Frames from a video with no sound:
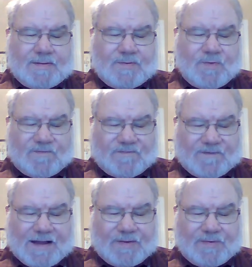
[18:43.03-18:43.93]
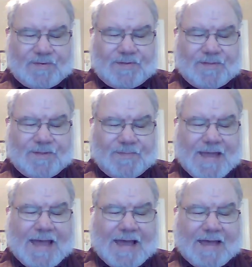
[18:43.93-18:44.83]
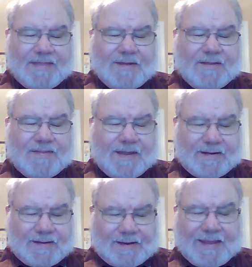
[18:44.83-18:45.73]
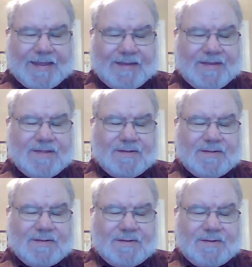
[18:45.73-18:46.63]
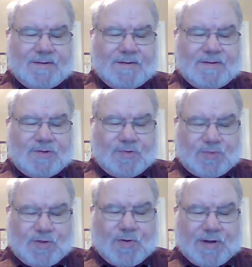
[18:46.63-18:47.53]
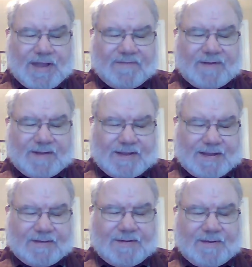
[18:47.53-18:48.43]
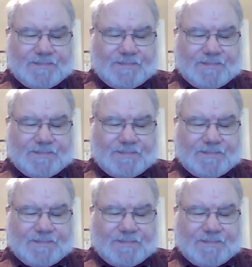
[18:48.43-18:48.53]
will follow the path that leads to your heavenly kingdom.